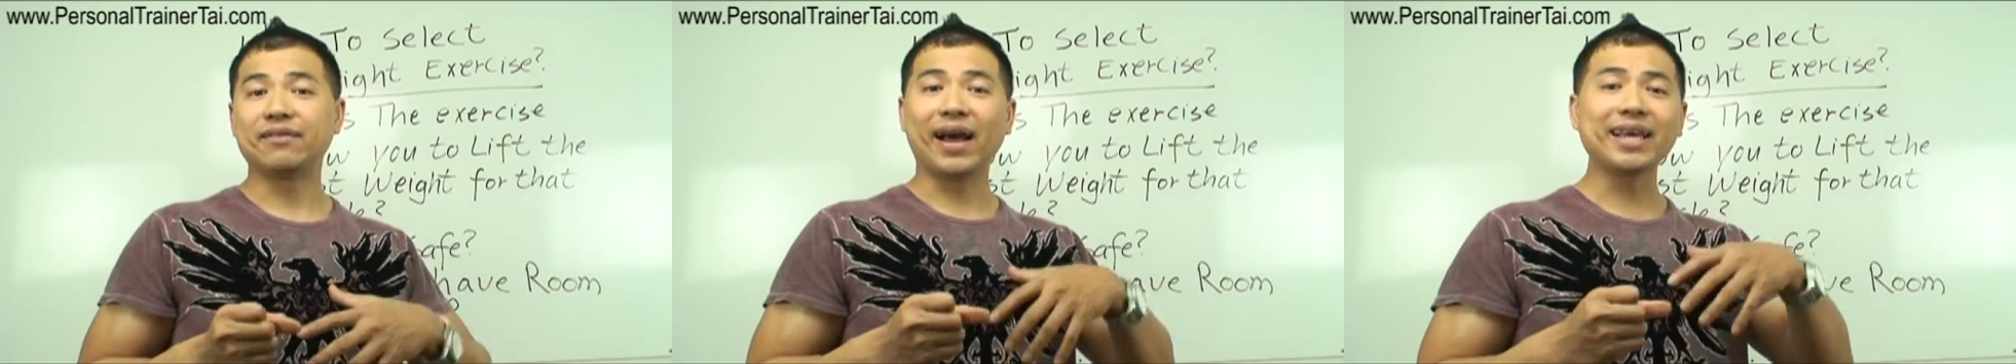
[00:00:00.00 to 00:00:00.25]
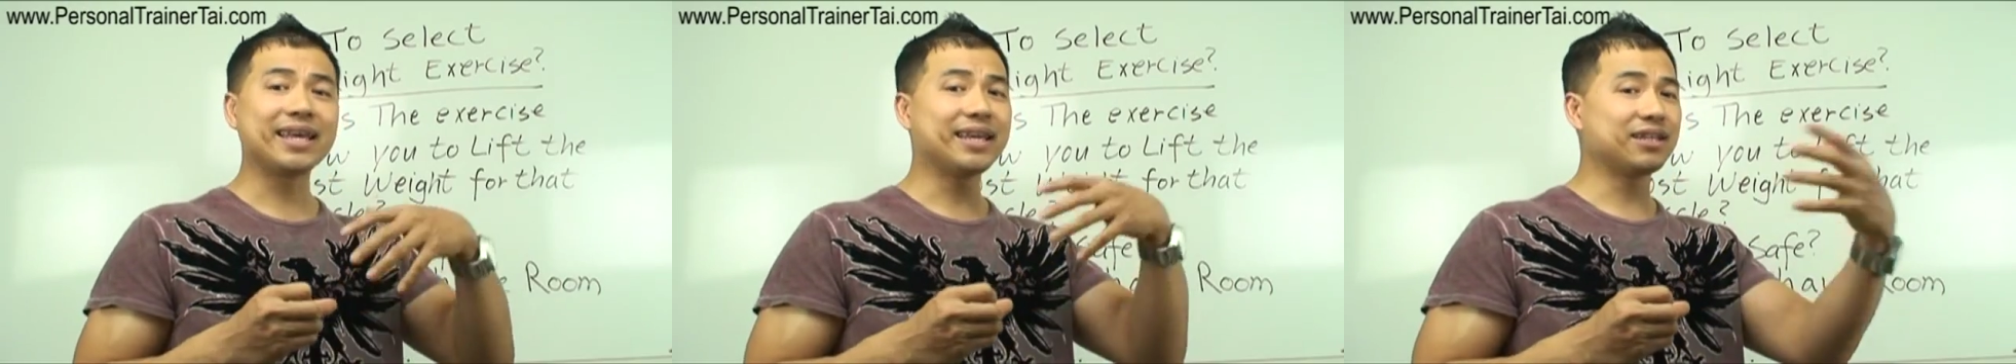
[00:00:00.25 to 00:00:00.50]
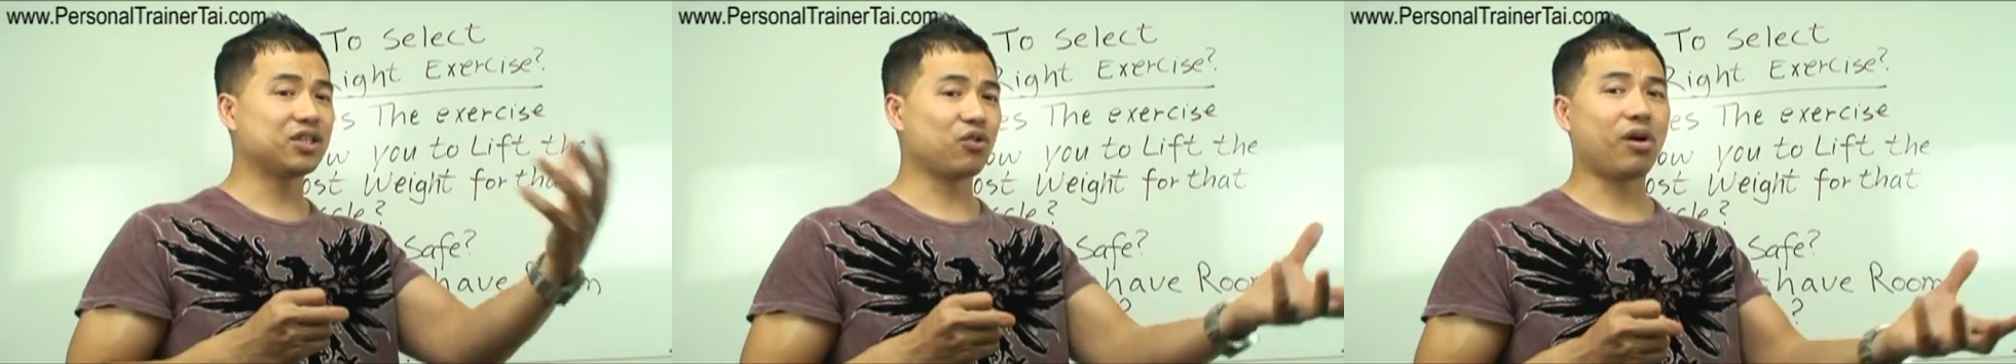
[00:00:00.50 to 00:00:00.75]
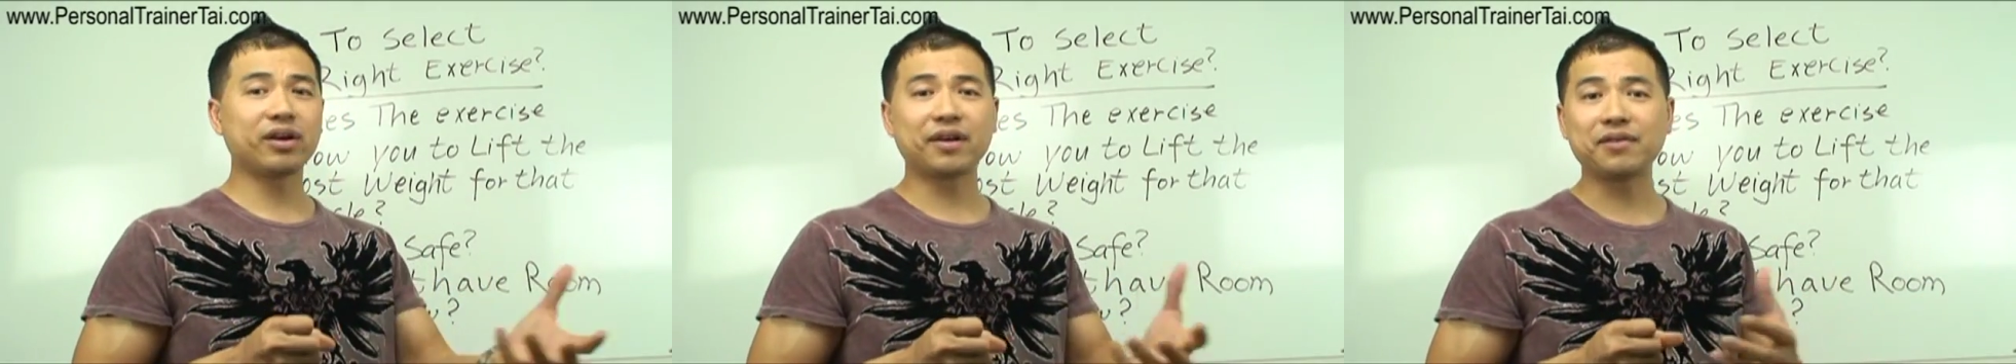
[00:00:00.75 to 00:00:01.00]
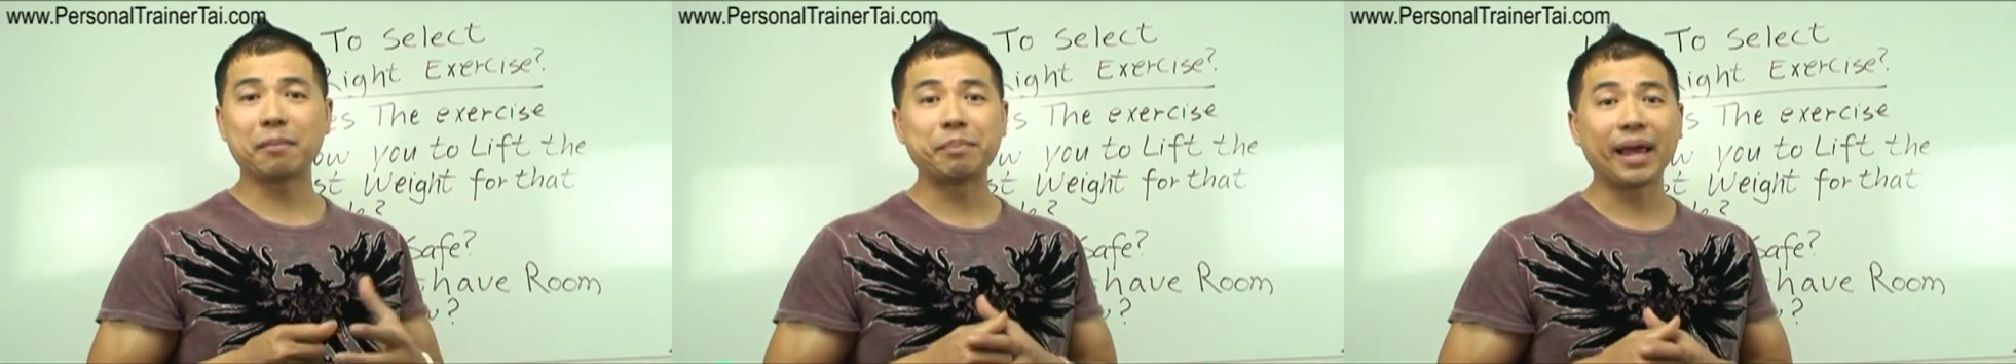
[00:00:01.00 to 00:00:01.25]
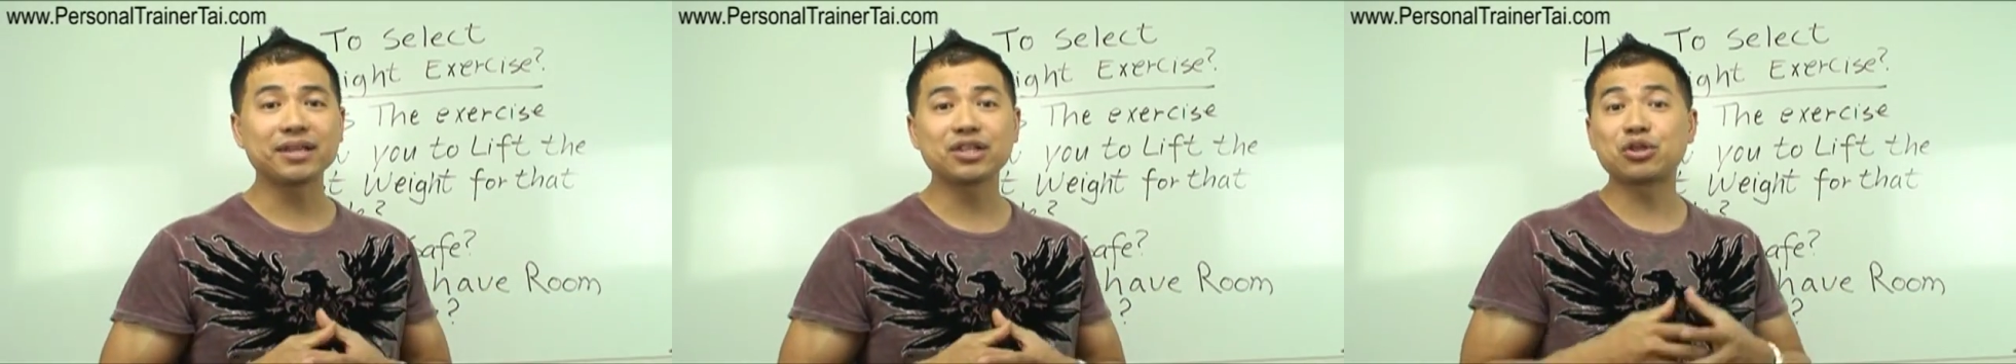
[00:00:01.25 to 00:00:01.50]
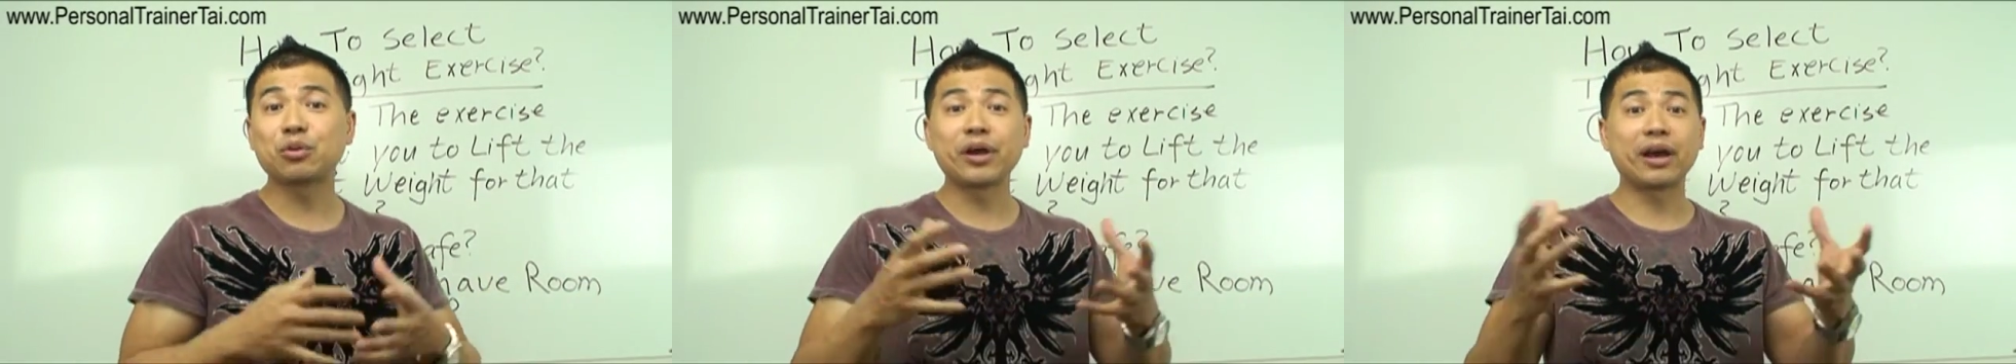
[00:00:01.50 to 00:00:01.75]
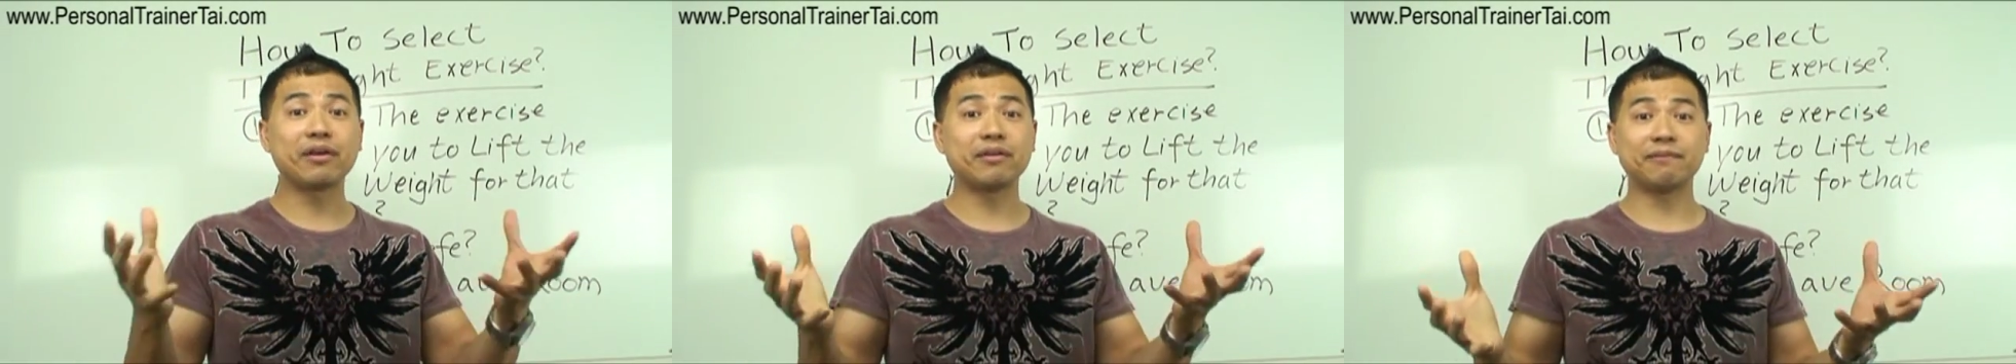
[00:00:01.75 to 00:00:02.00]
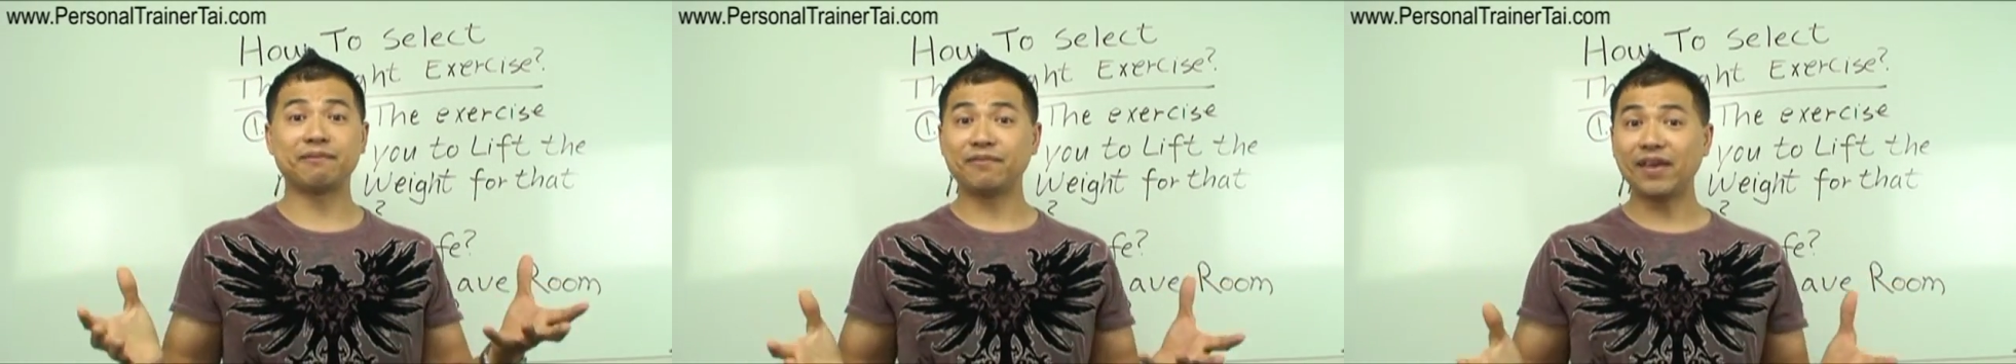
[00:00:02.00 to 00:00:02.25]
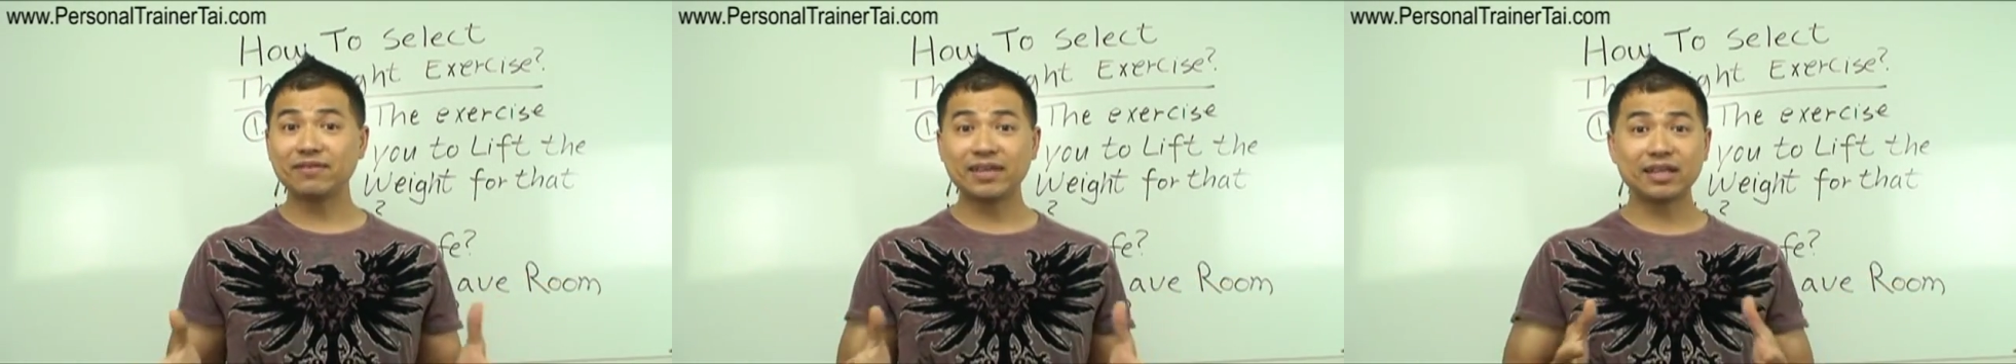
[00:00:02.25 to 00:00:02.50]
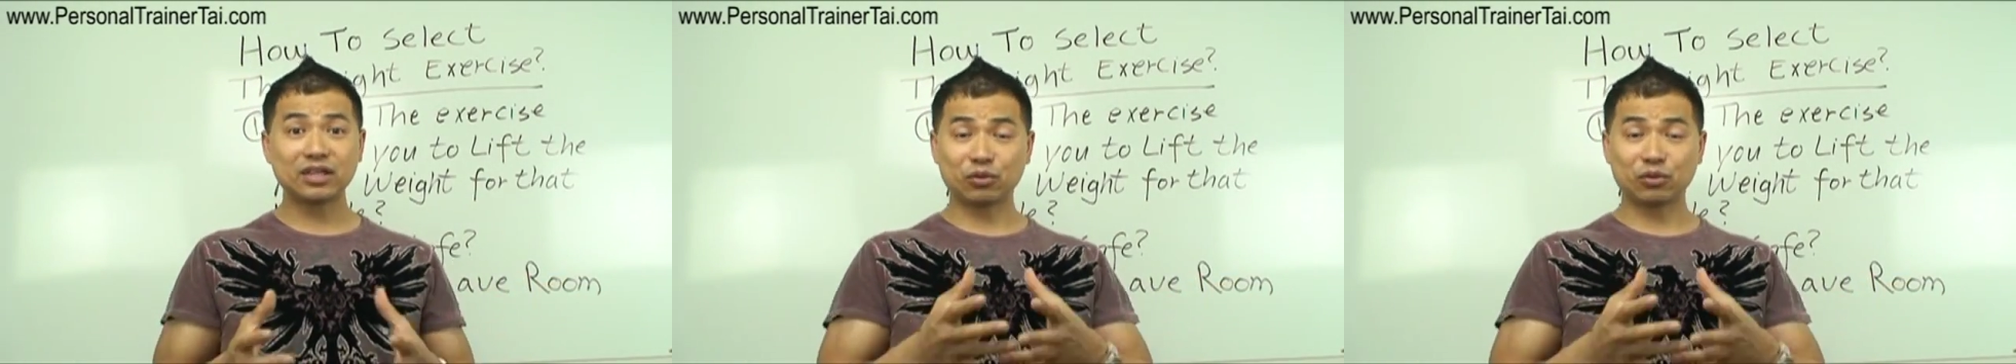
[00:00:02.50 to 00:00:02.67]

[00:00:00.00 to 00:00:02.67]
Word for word: if I can get strong enough to bench 350,